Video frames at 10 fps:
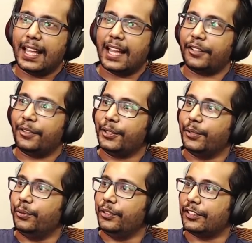I don't know the
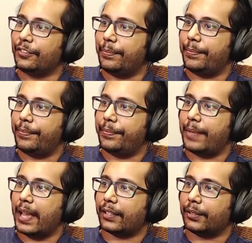rules of
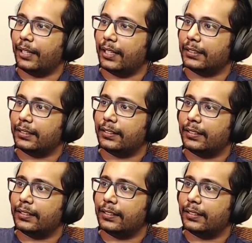Baccarat.